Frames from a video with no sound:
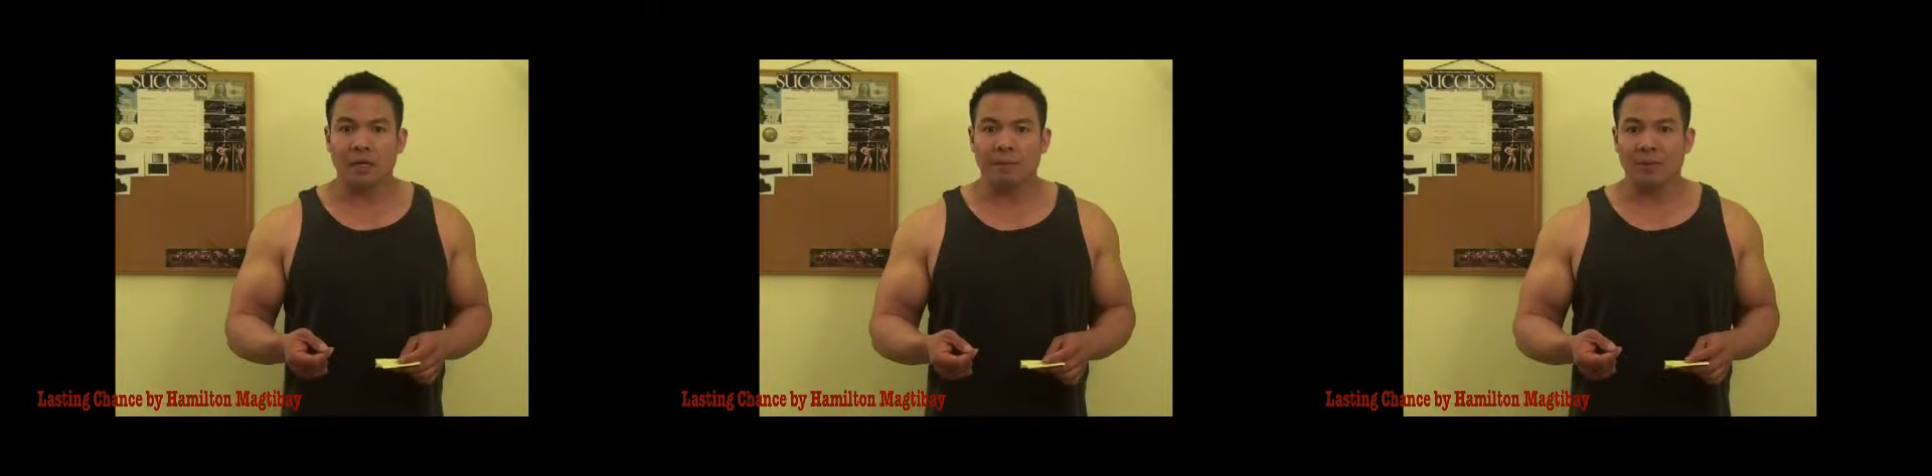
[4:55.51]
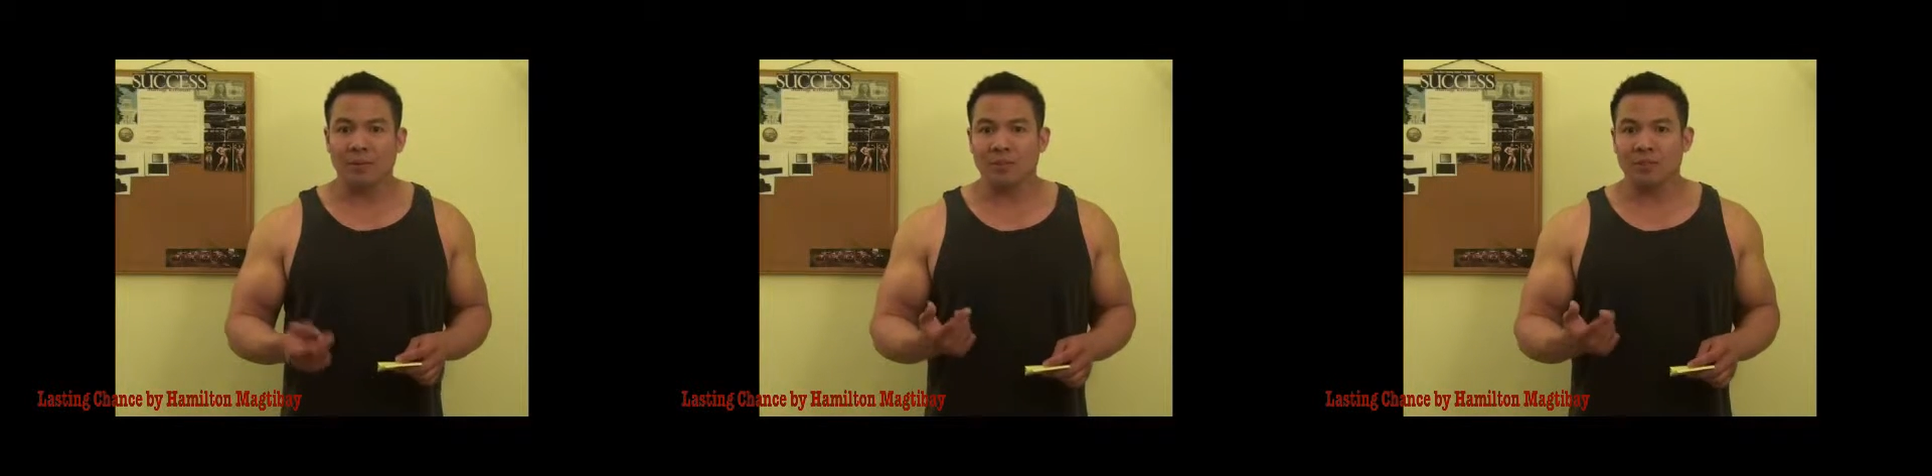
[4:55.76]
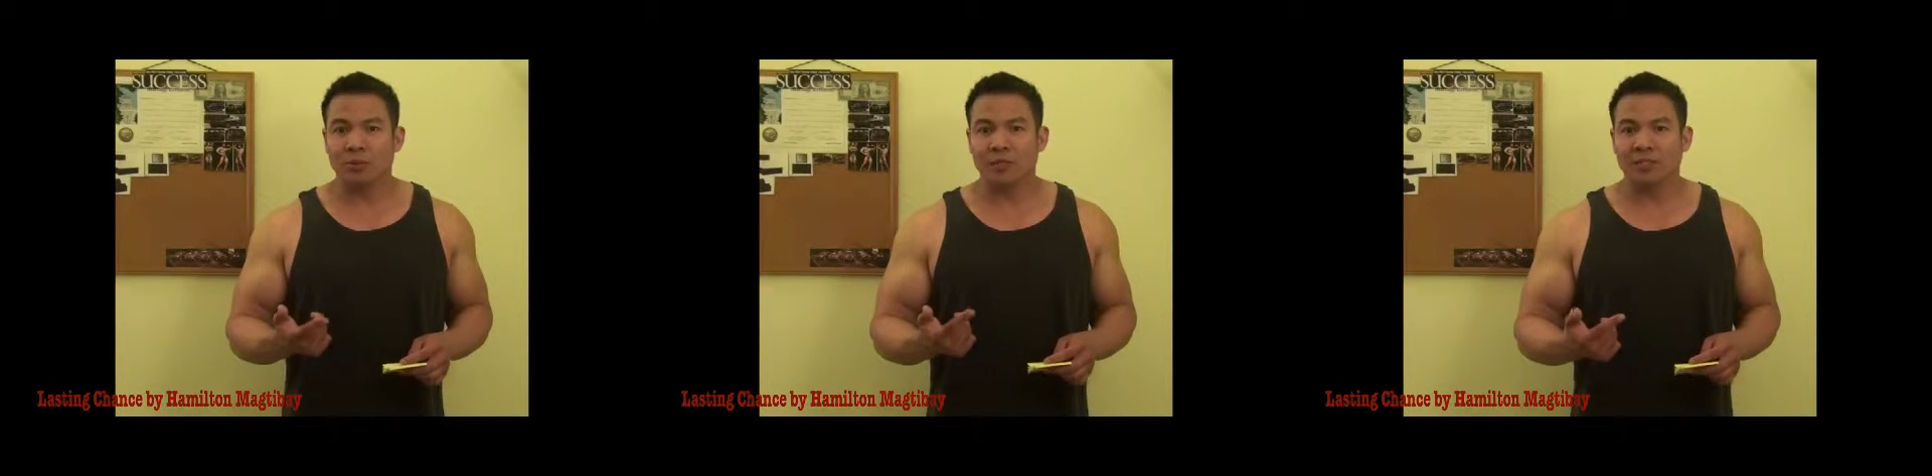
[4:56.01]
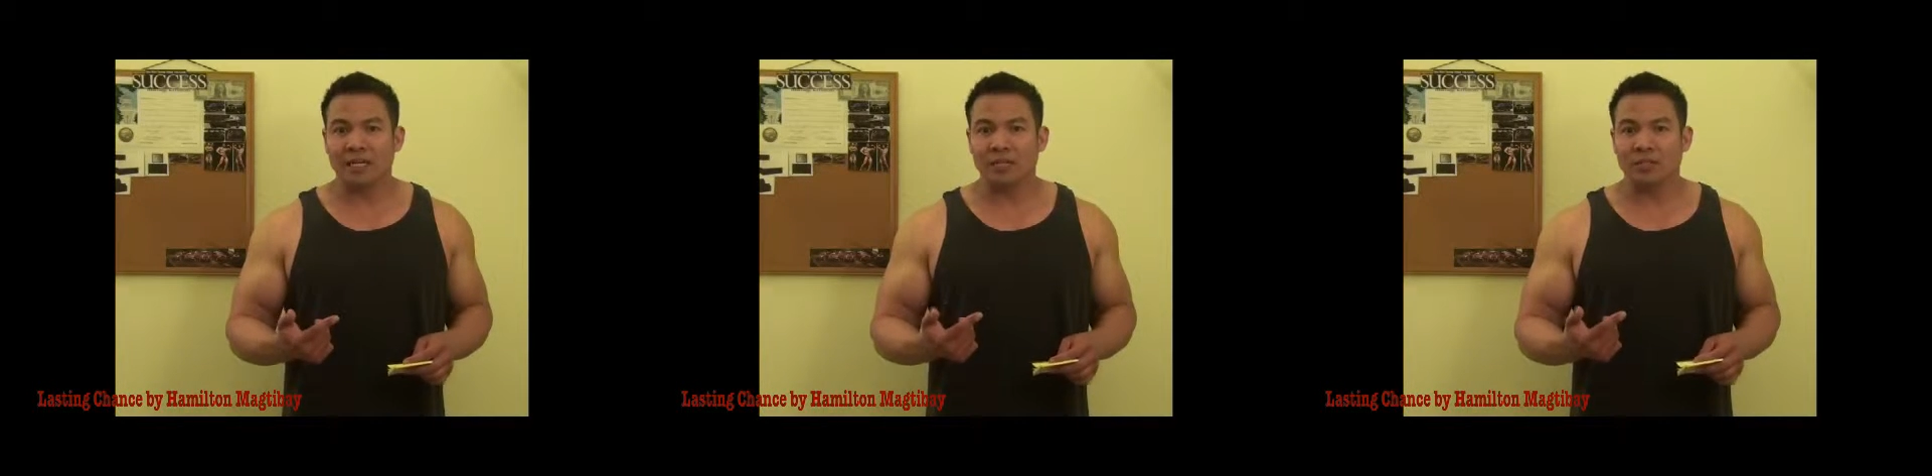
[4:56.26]
I was
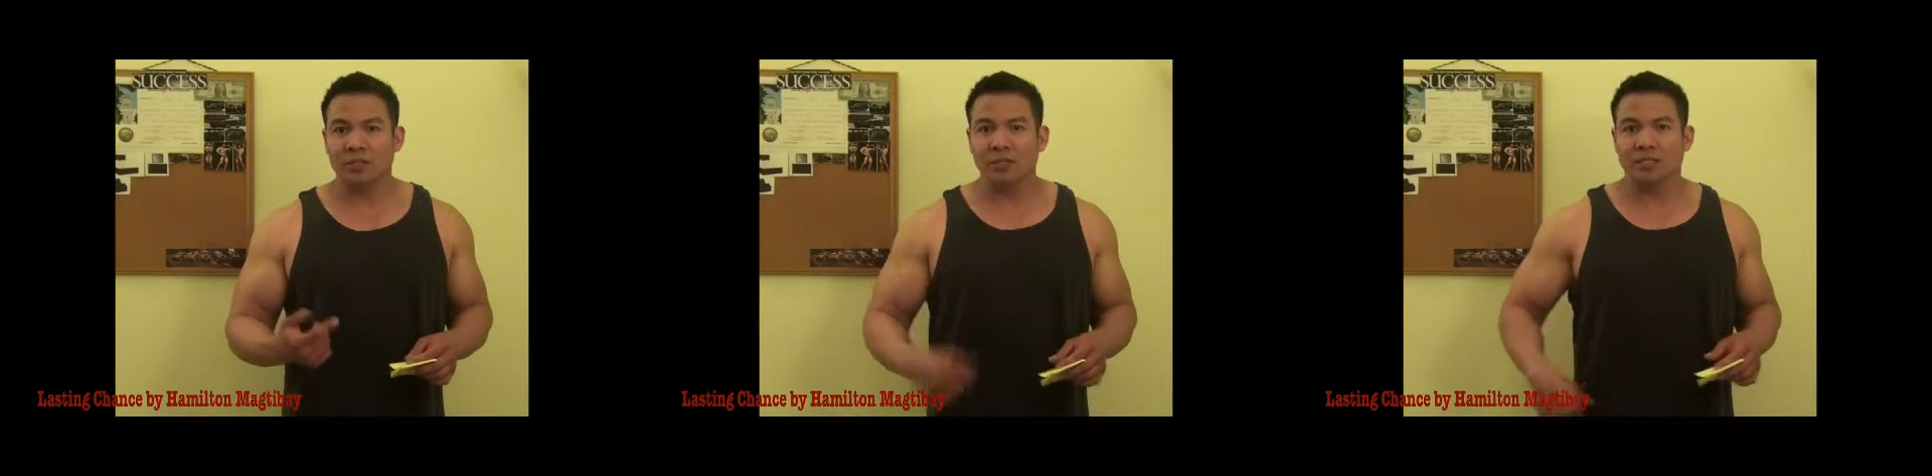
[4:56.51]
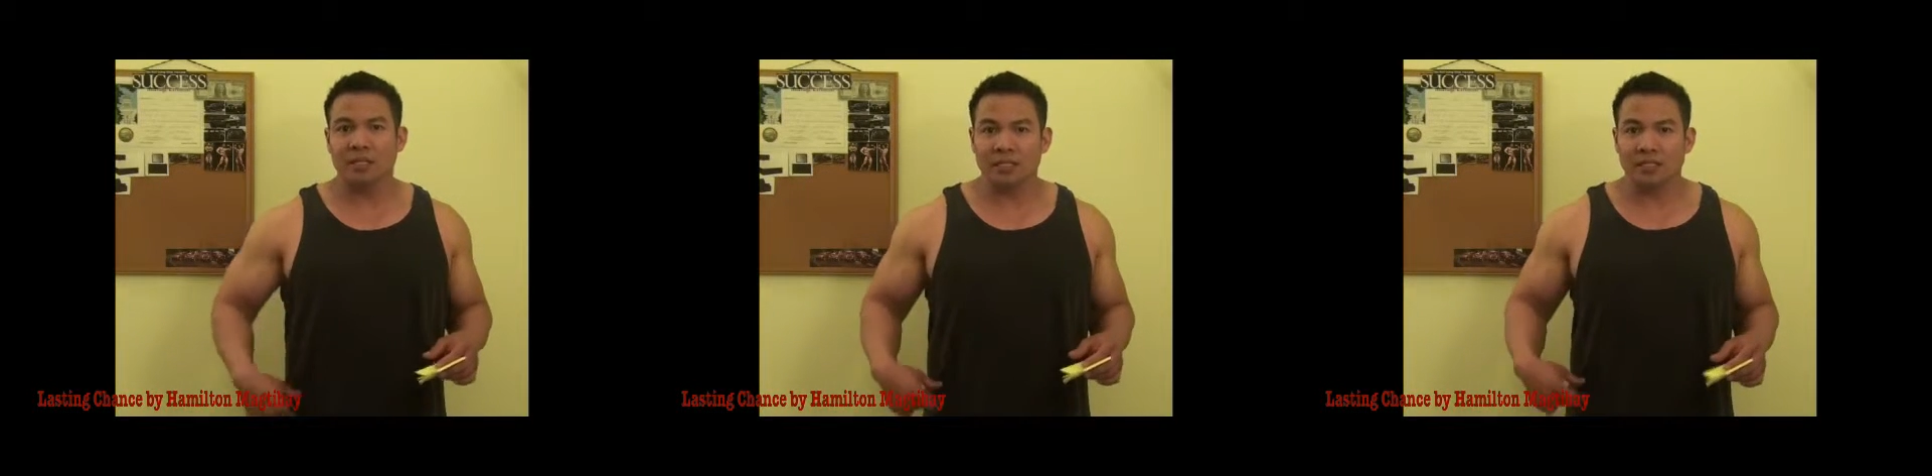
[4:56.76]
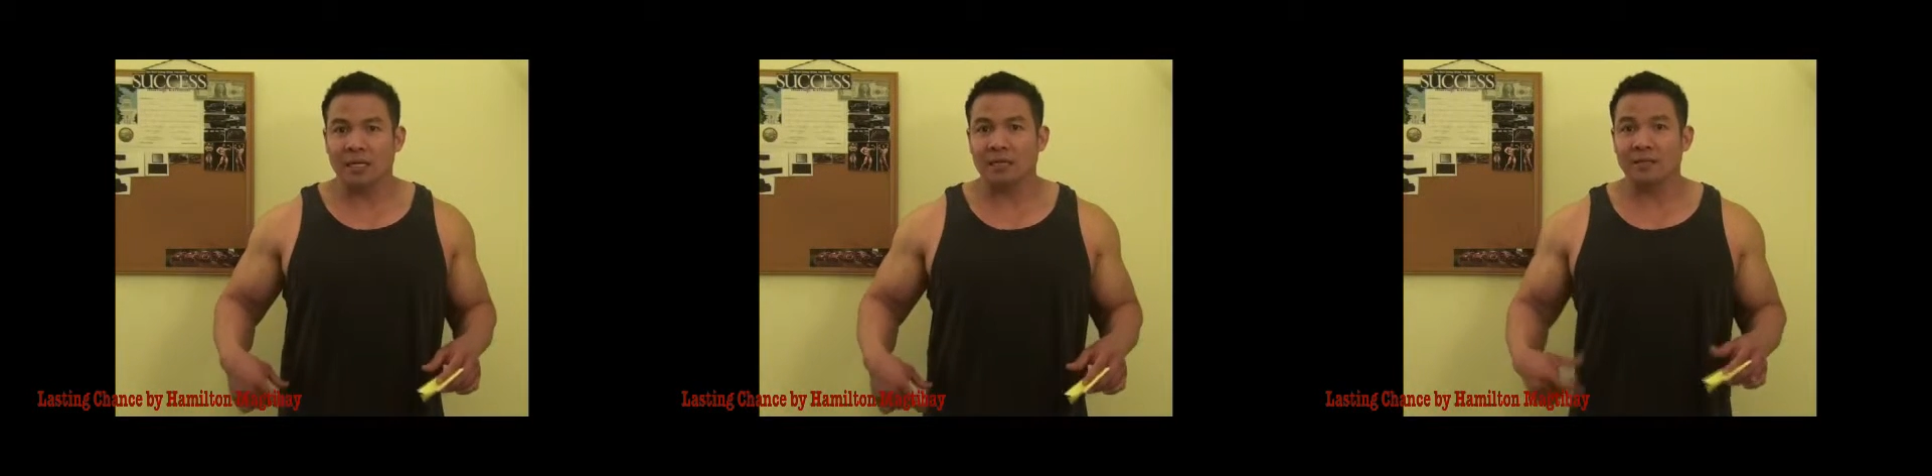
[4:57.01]
wearing size 36,